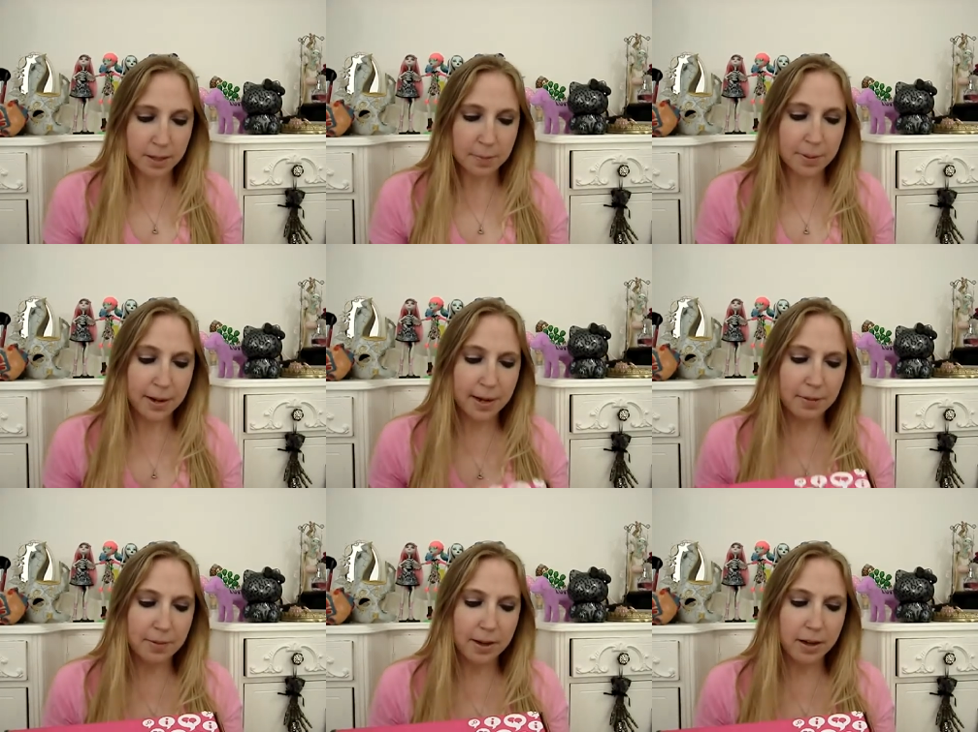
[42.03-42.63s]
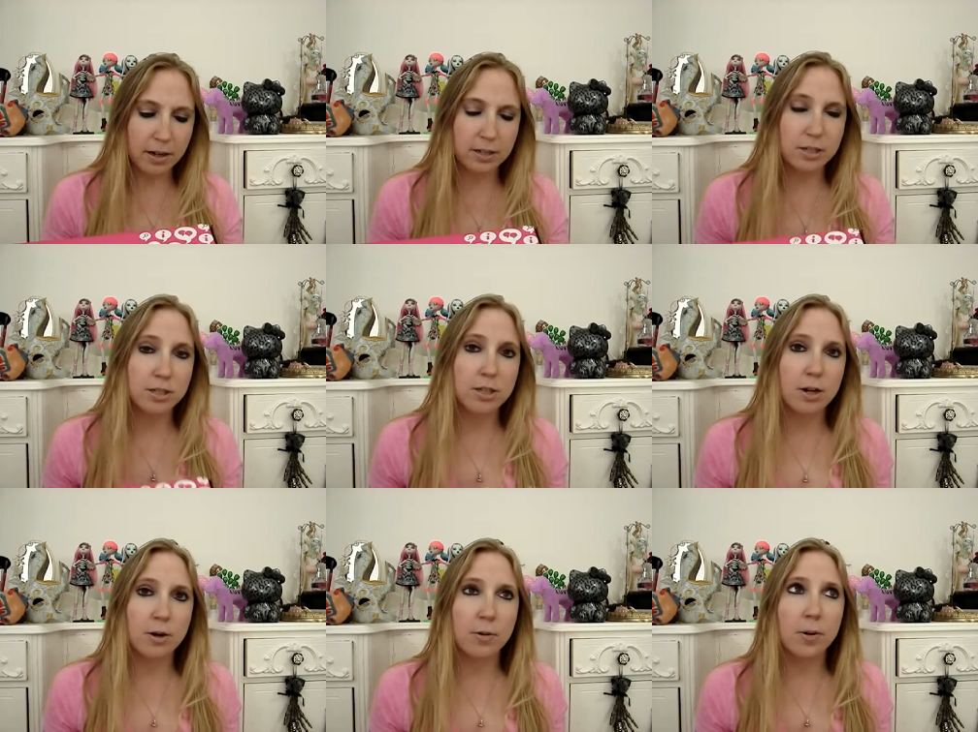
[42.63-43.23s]
but anyway,
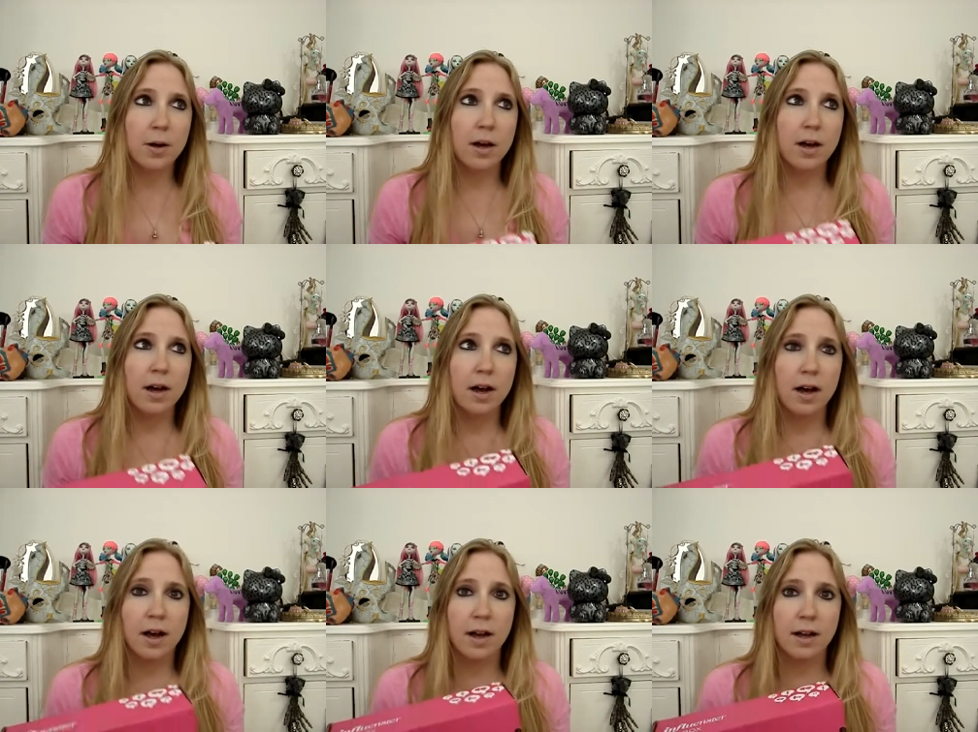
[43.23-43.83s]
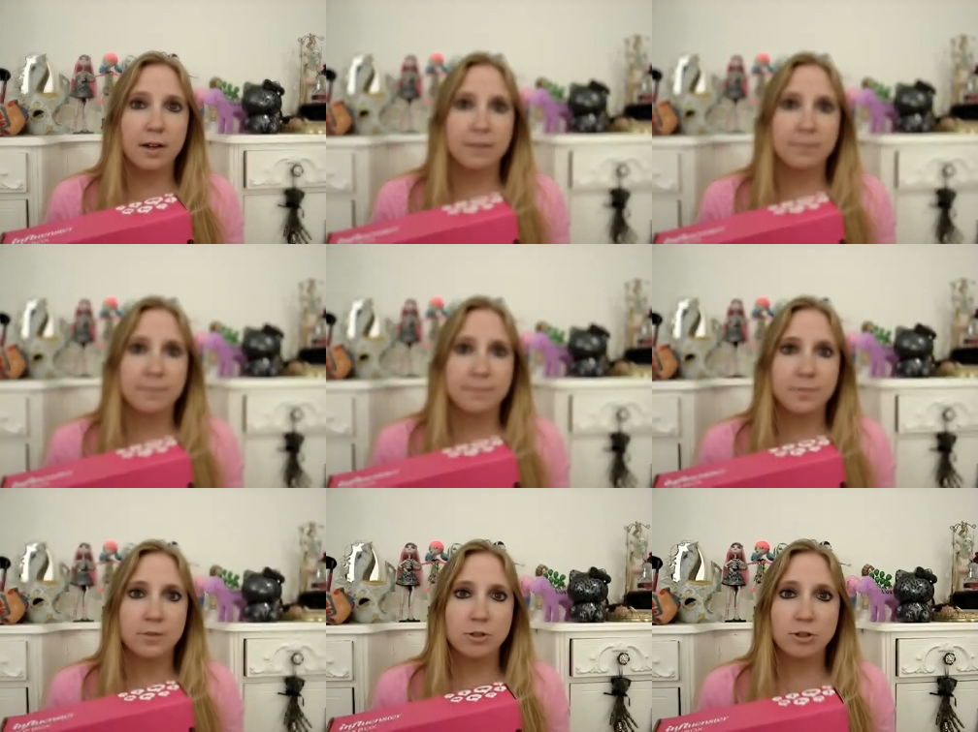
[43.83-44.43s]
also
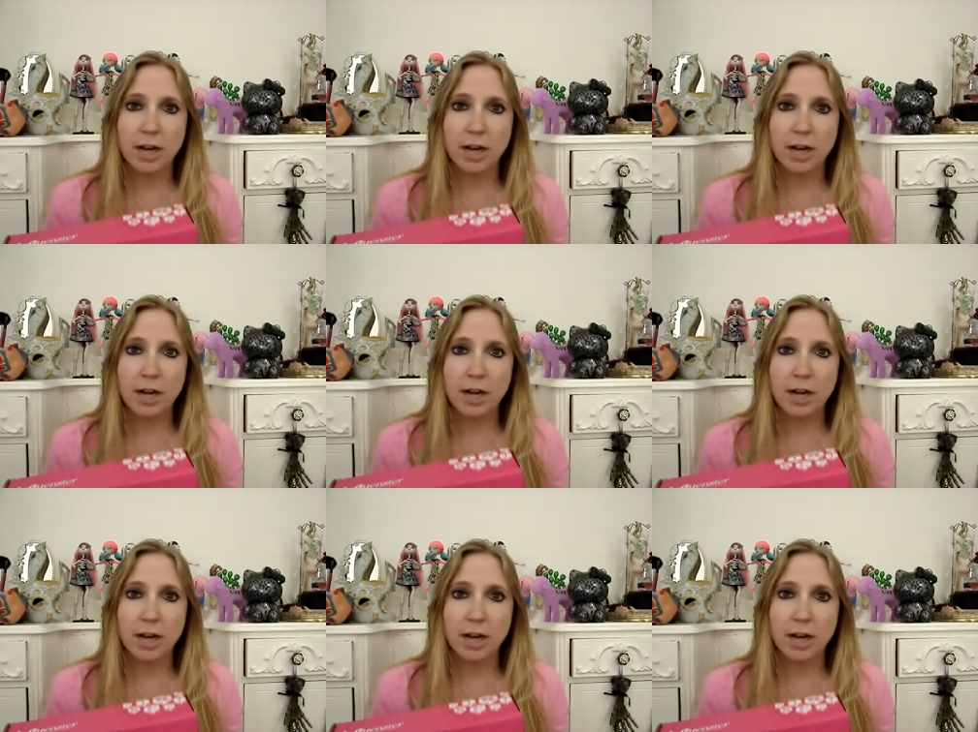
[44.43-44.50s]
um,